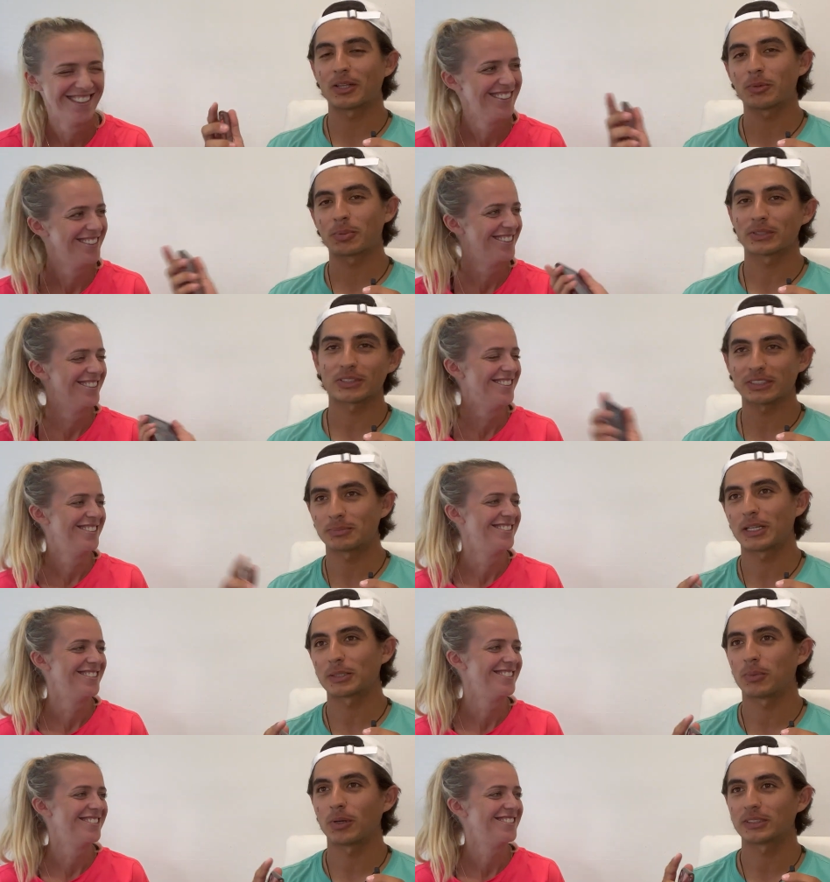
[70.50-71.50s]
Speaker 1: The other person's gonna
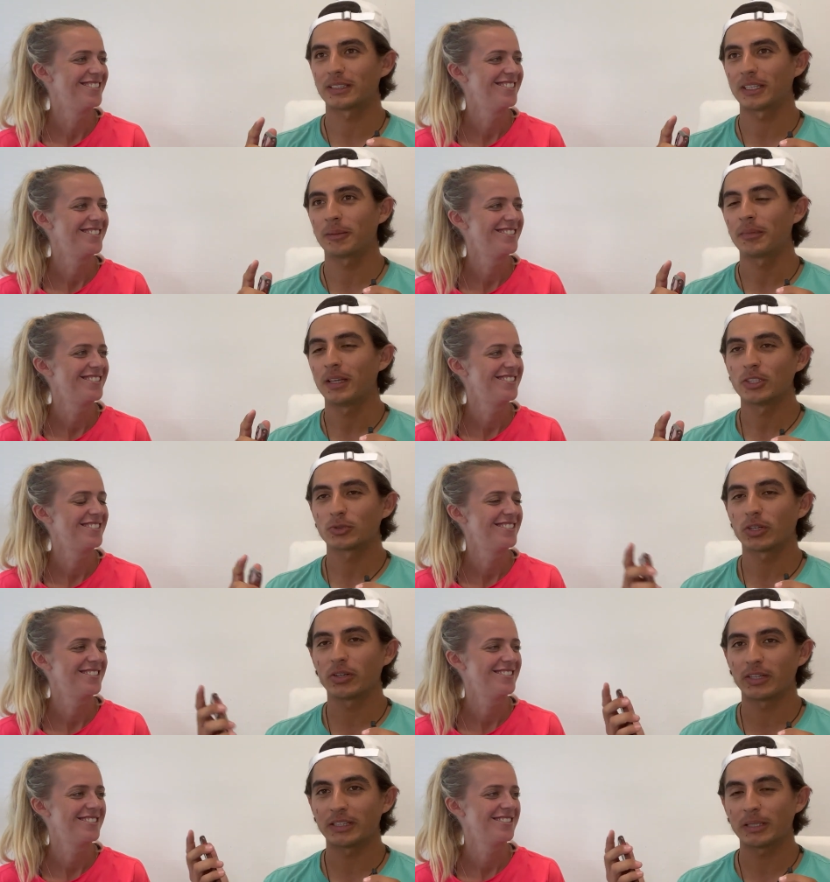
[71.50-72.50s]
smash balls at them,
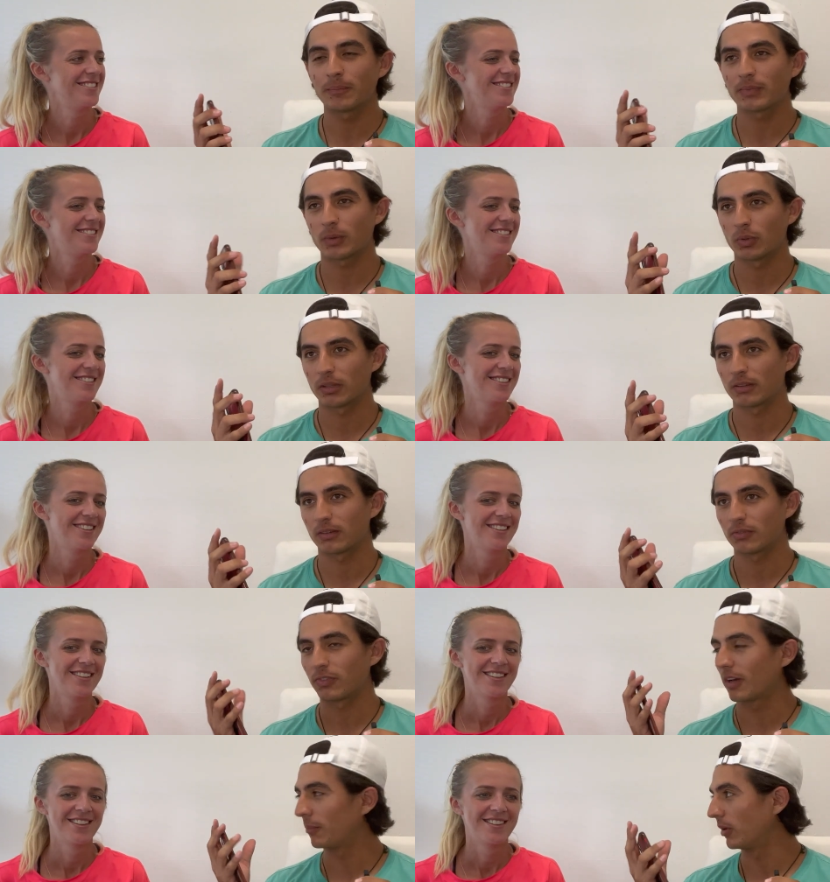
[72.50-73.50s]
trying to hit them with
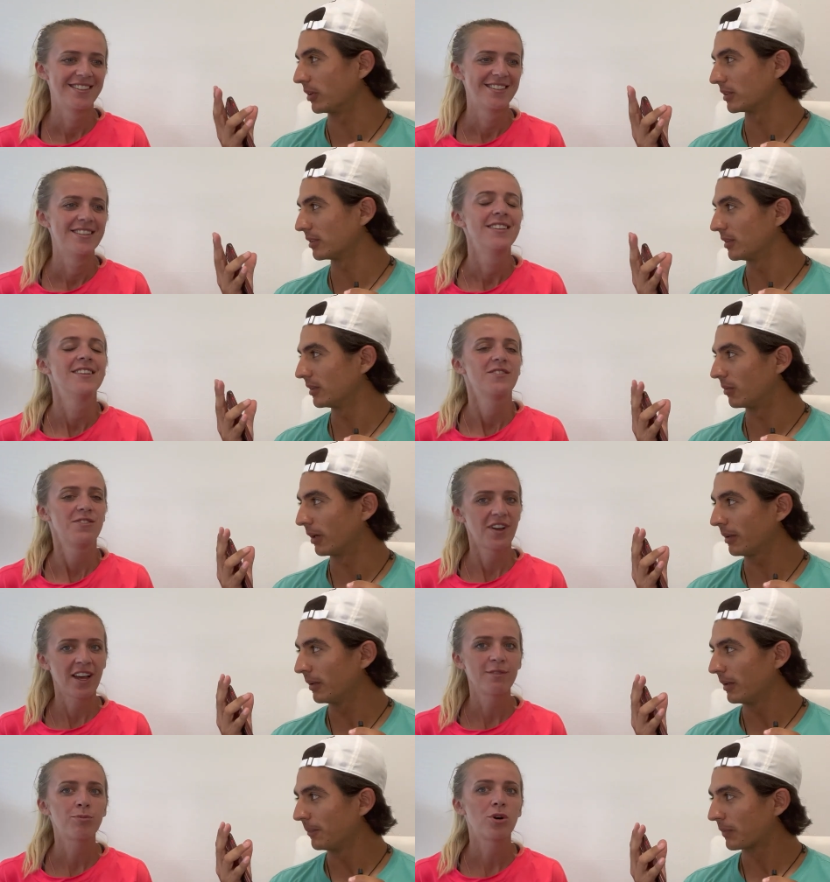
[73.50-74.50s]
five balls. Right?
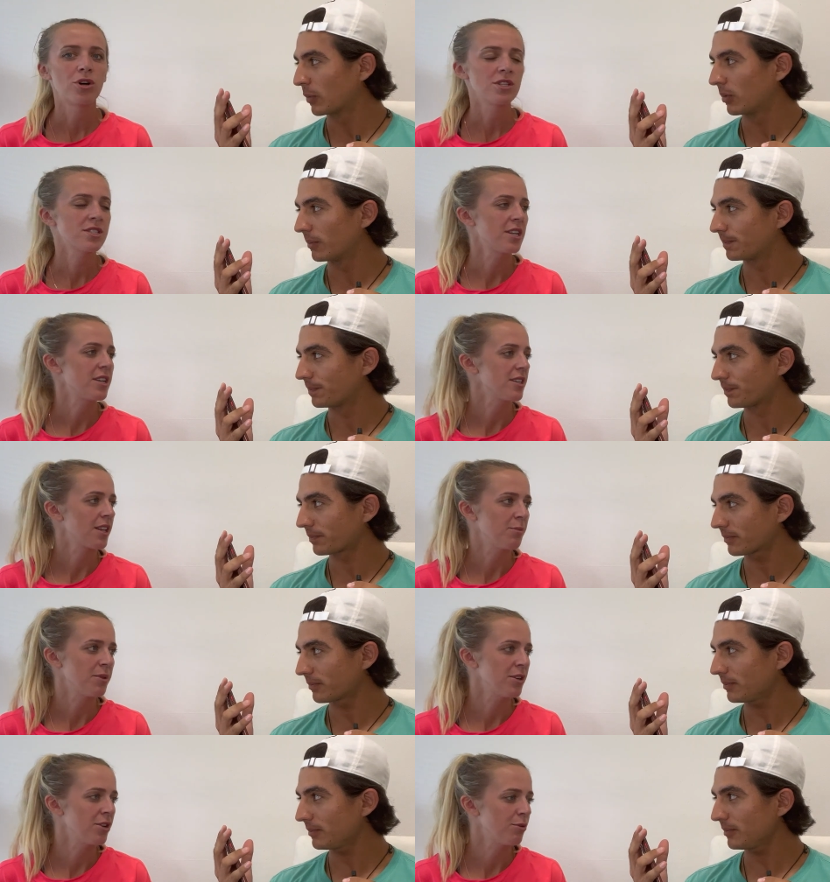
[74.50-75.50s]
Five balls, and it
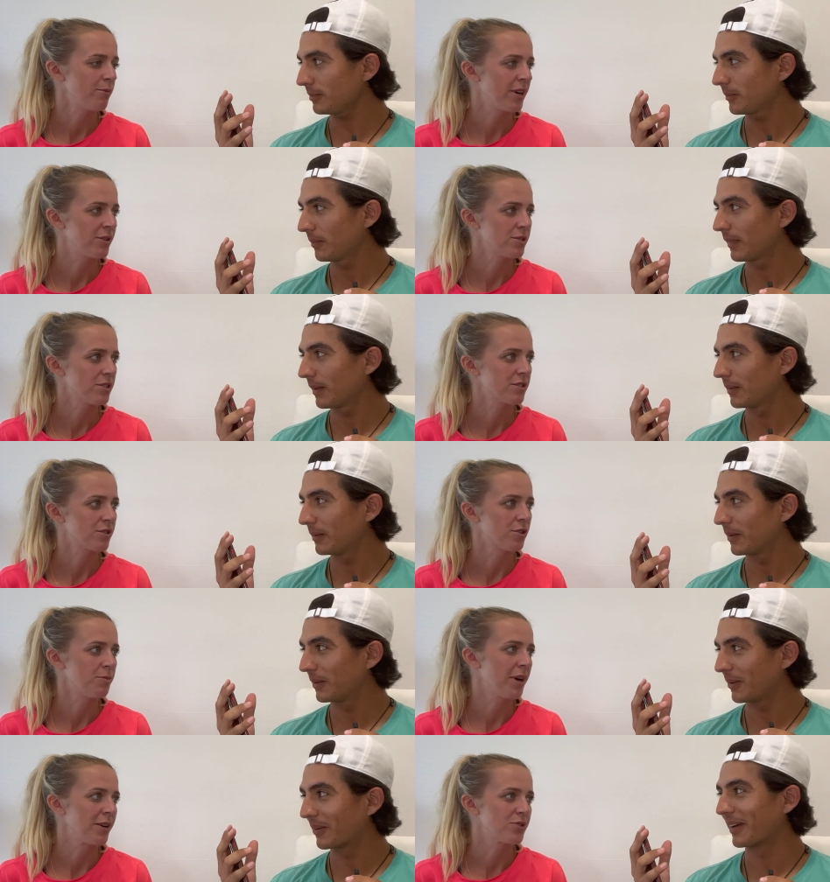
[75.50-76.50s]
can be no bounce
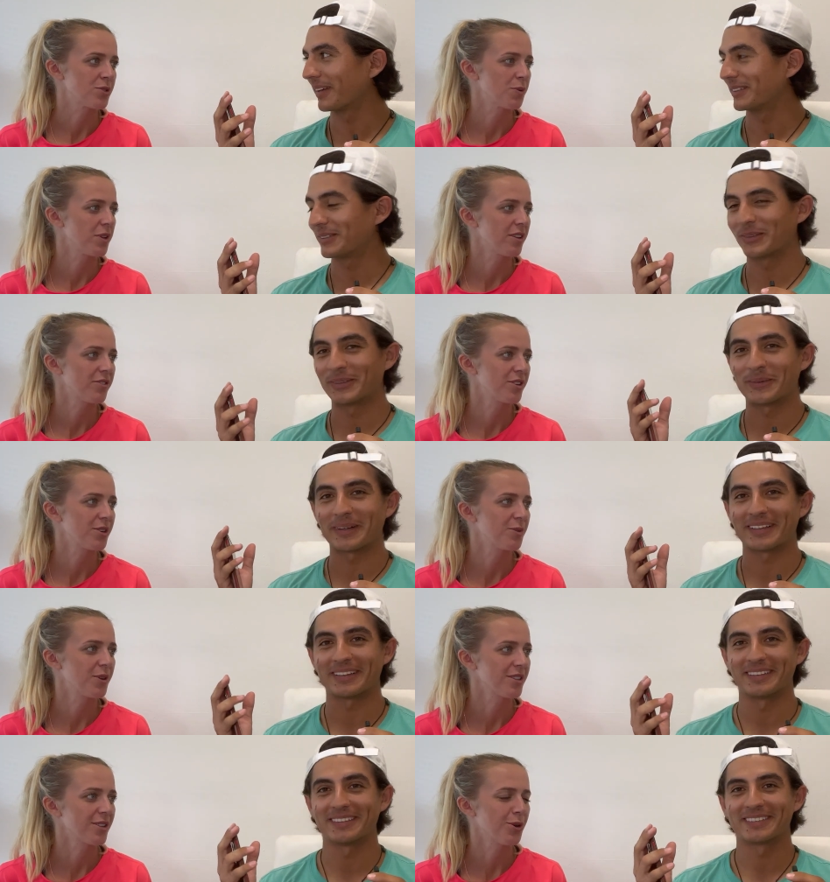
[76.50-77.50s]
or
Speaker 2: bounce. Okay, so
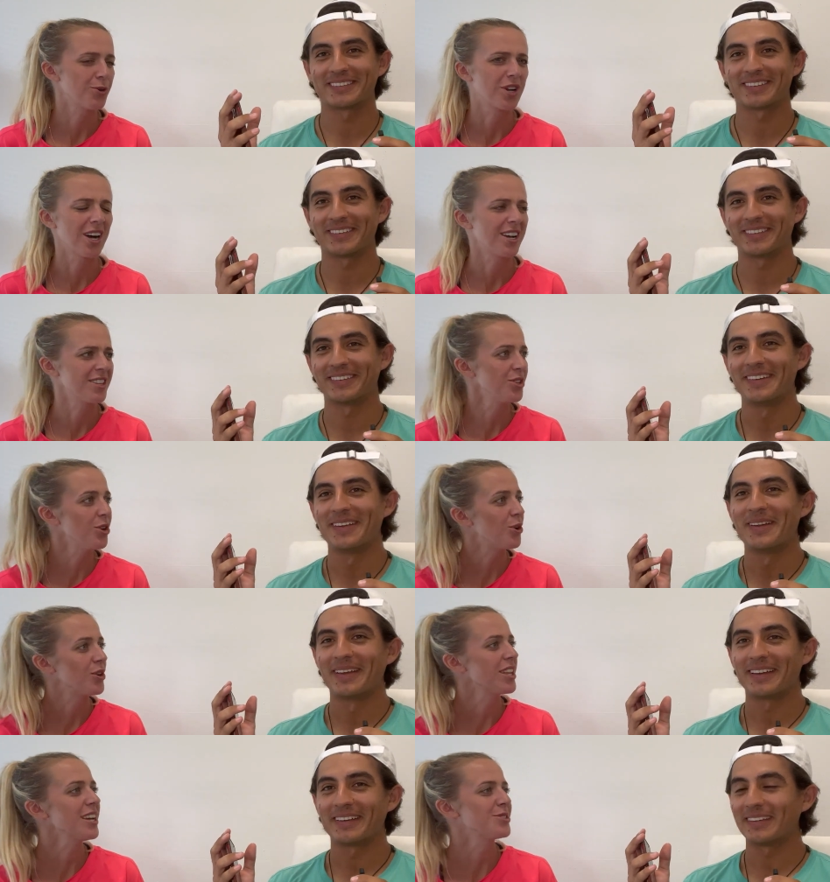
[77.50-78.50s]
directly. Oh so, God,
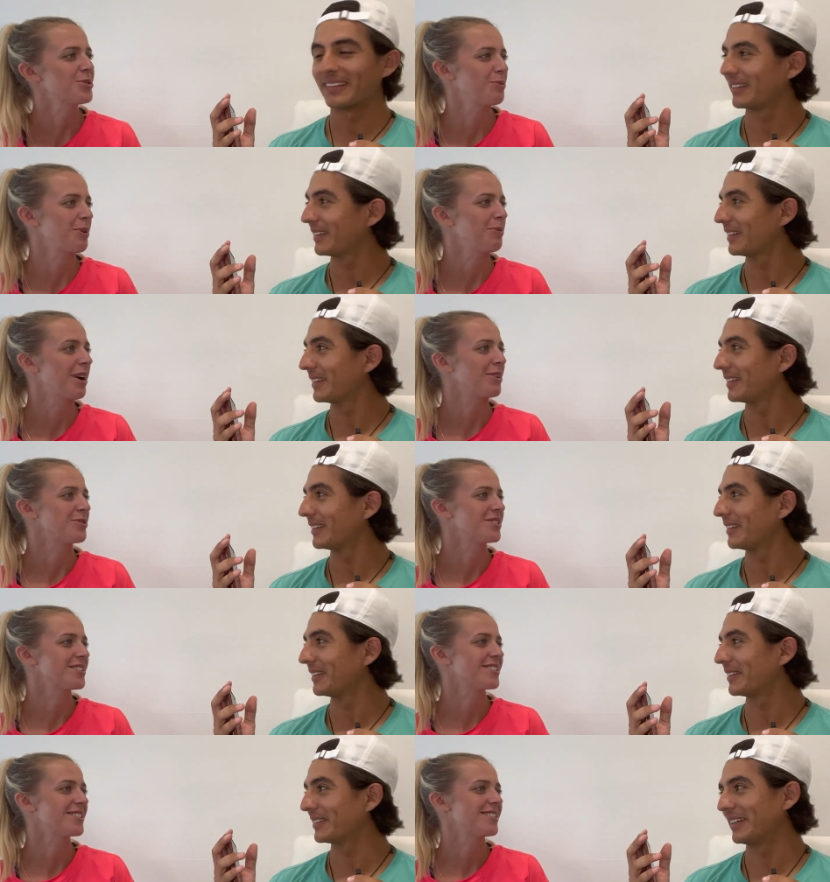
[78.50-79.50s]
no! It has to be
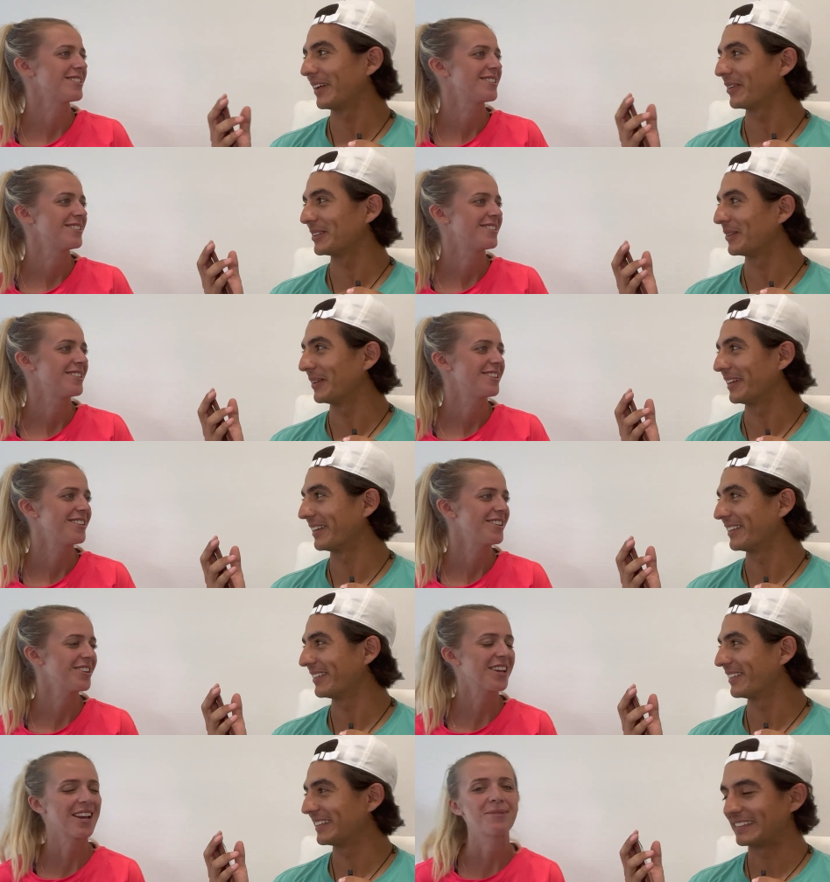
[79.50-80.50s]
bounce. See, now it's too late. You
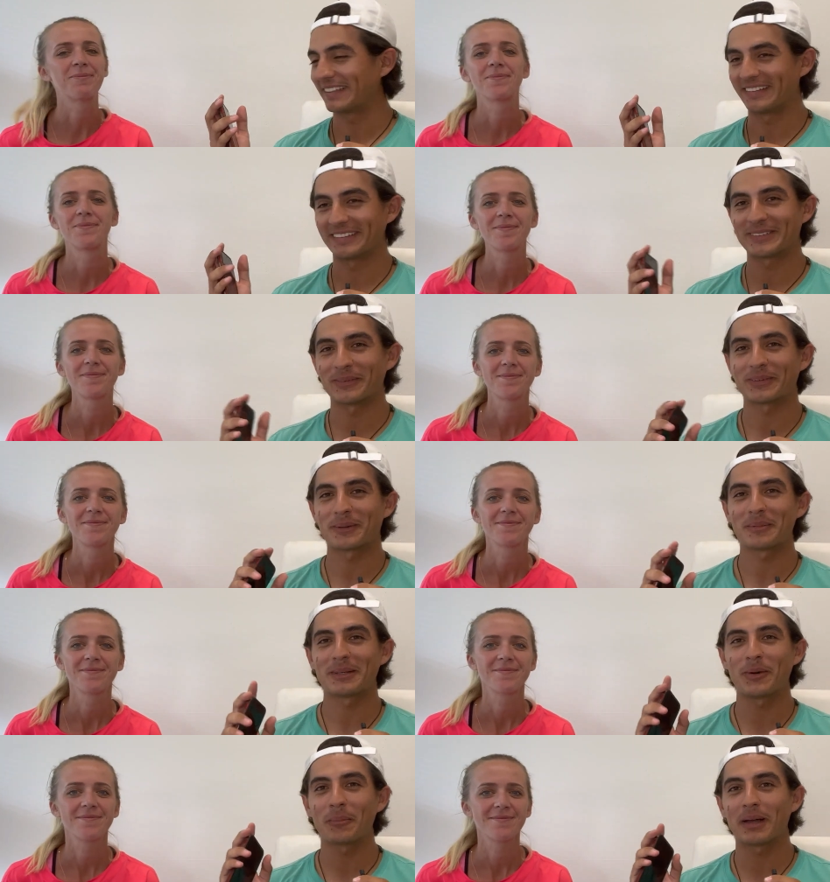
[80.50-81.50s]
okay. Already
Speaker 1: said it. So we're gonna
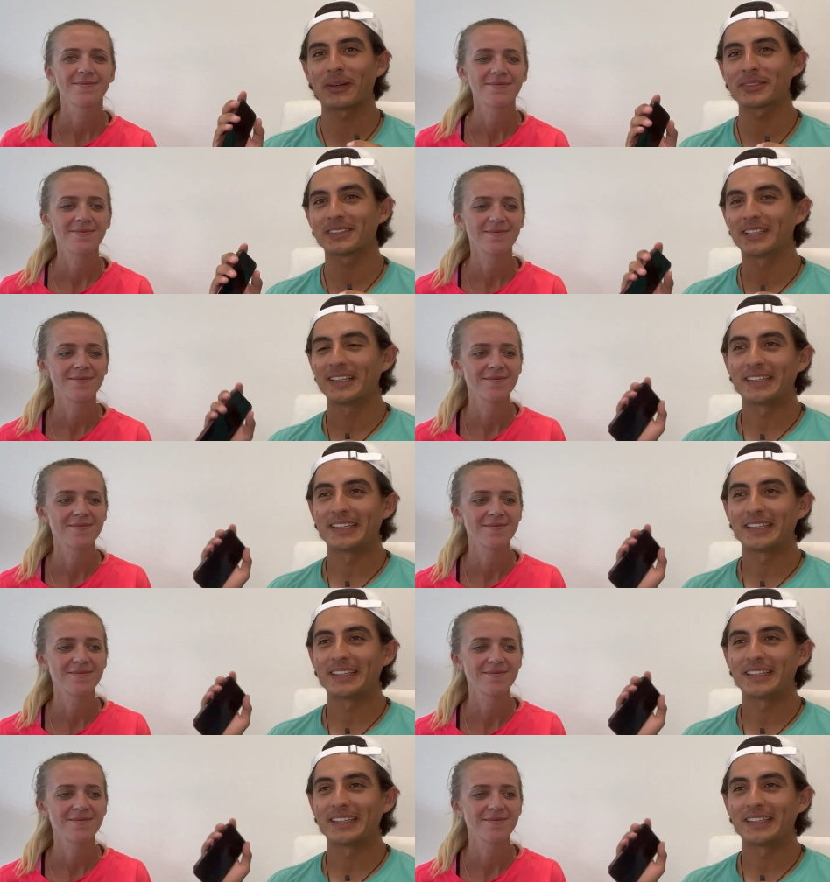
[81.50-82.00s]
be no bounce,